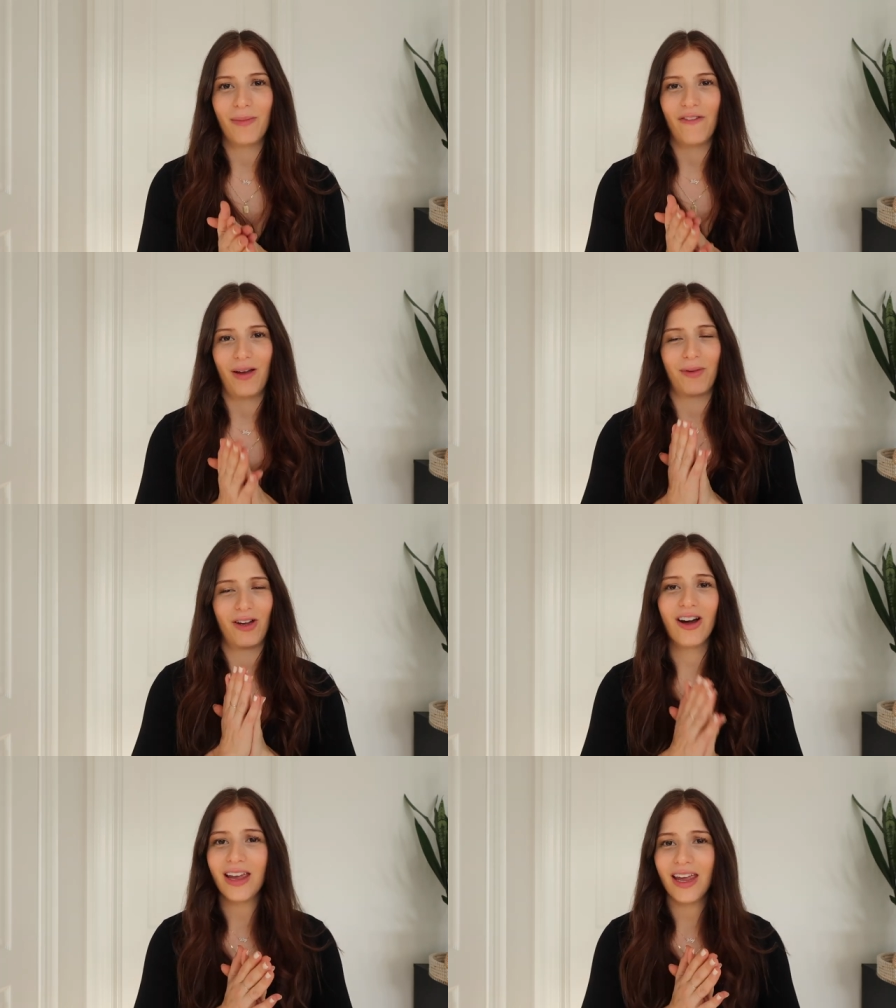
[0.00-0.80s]
If I'm
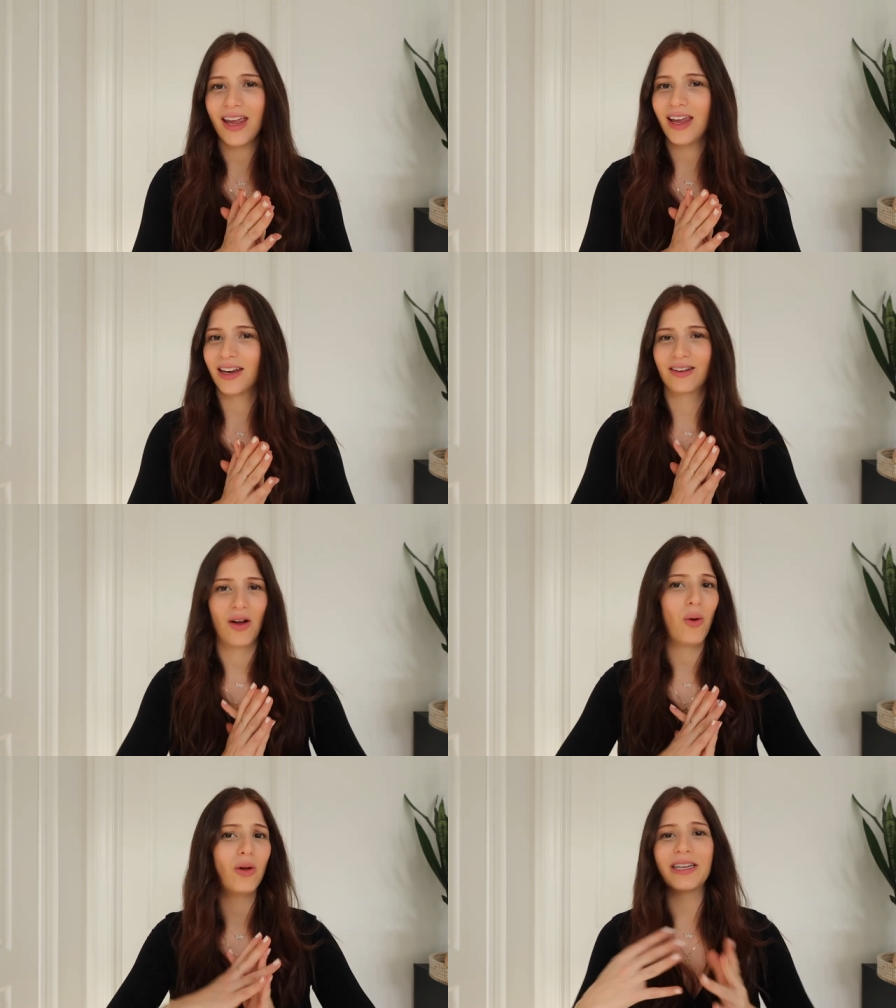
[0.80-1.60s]
cooking and
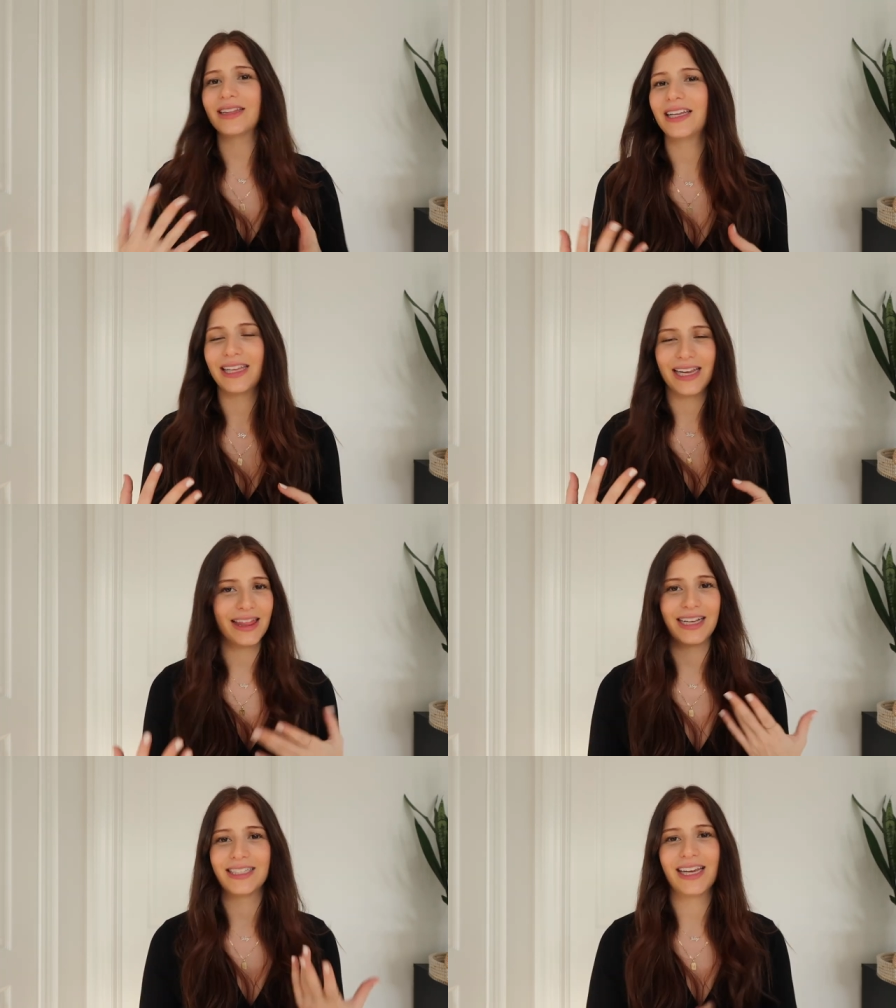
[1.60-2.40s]
holding Lily and
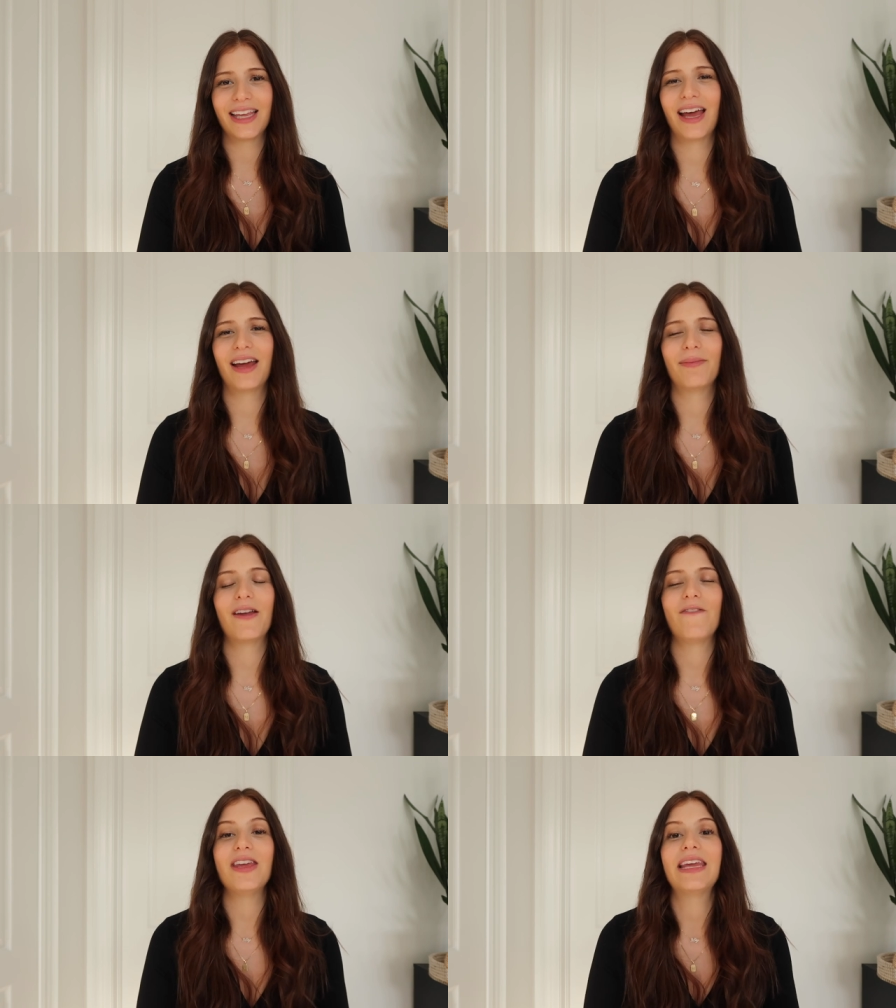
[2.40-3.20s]
things like that, my
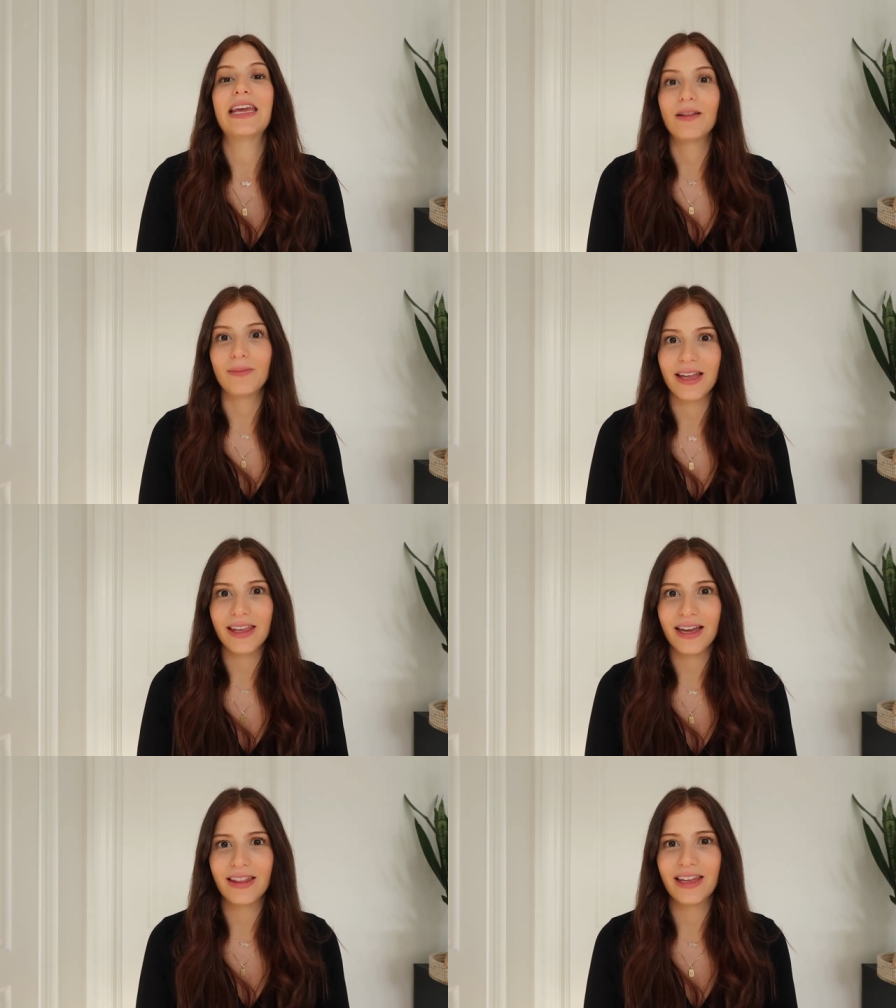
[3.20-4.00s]
feet kill me at the
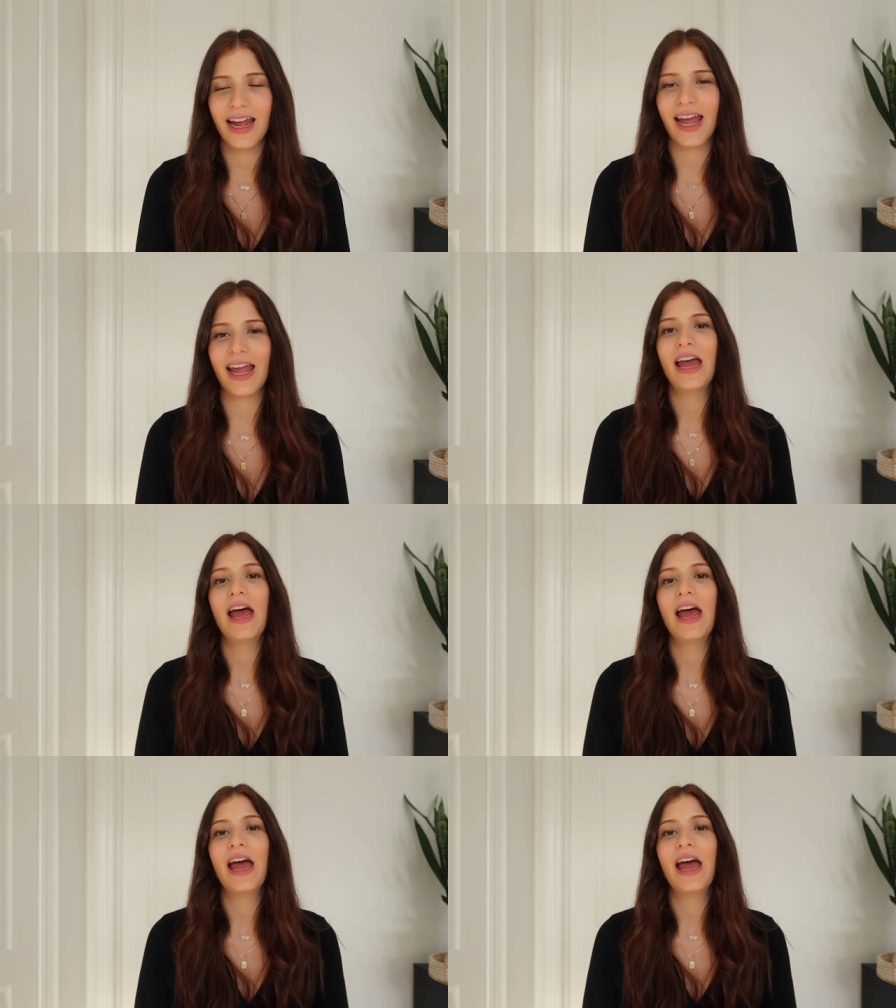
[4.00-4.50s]
end of the day.